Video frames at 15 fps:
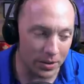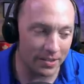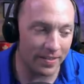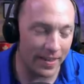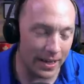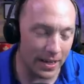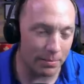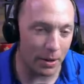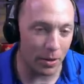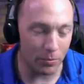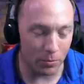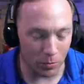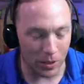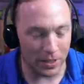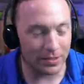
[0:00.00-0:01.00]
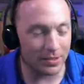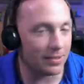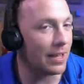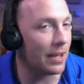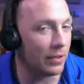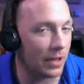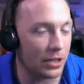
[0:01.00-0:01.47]
think about, what does it
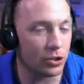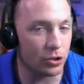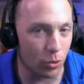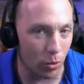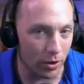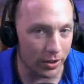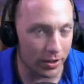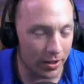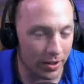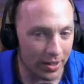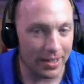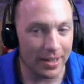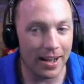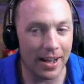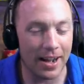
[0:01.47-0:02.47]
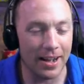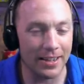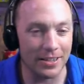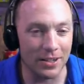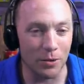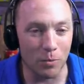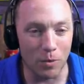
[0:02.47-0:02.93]
sound like shortened? What
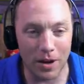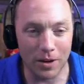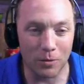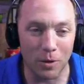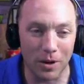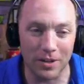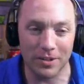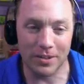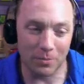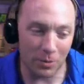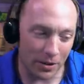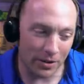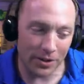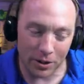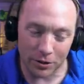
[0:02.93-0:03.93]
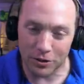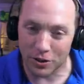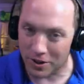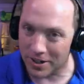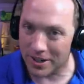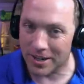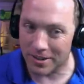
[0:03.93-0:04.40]
are the
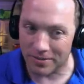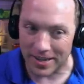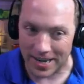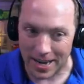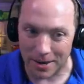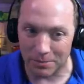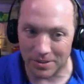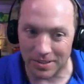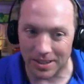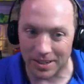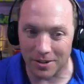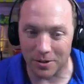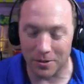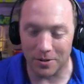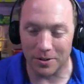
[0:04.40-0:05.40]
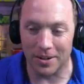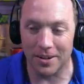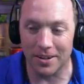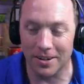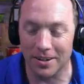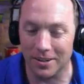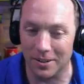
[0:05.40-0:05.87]
alternative names that go
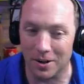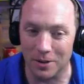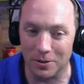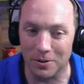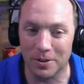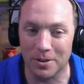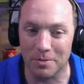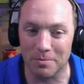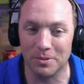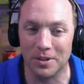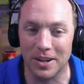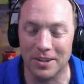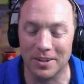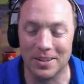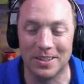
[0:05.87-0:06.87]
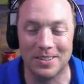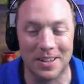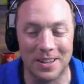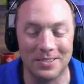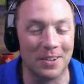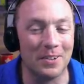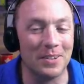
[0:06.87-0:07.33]
along with them? So I know
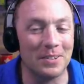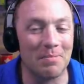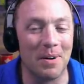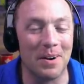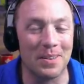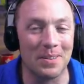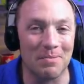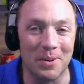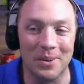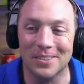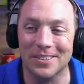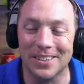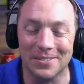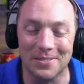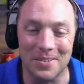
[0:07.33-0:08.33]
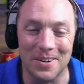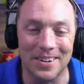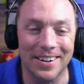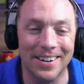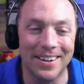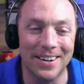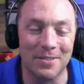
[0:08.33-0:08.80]
that's always part of the process when
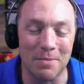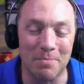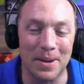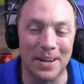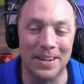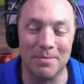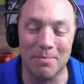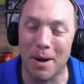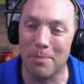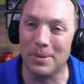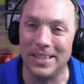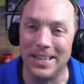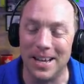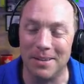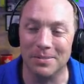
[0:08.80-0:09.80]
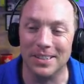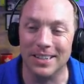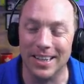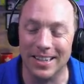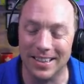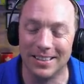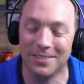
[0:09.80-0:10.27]
we're picking puppy names, and
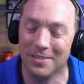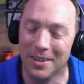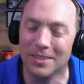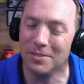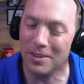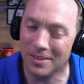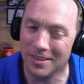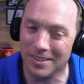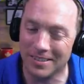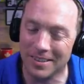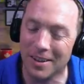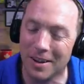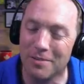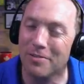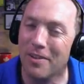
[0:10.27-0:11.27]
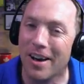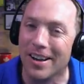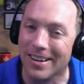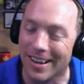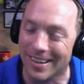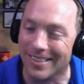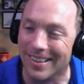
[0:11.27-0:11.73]
it's a lot of fun,
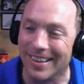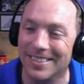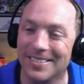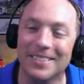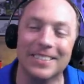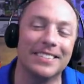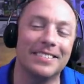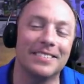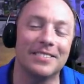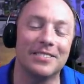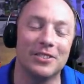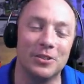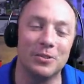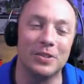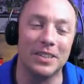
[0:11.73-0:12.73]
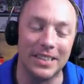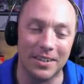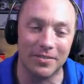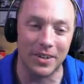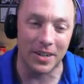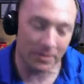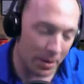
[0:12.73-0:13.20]
I think, to choosing
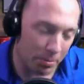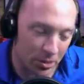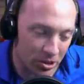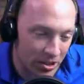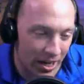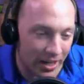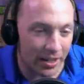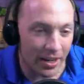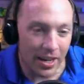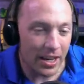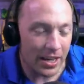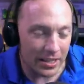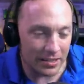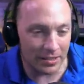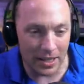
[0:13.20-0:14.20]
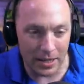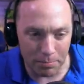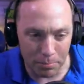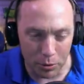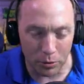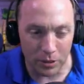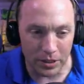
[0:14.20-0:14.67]
different names. Hippie Shake is like
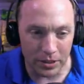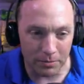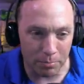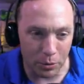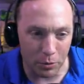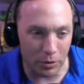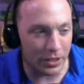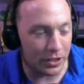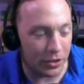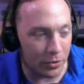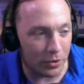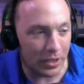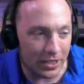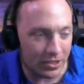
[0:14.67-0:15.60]
poodly doodly.